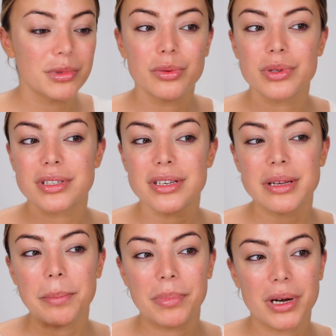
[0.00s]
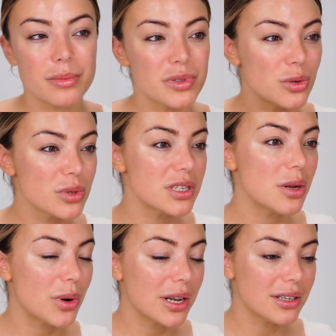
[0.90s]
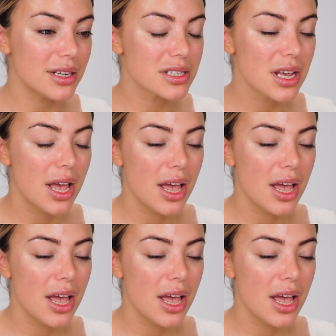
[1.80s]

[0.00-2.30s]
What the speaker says: you will see some bumps, you will see redness.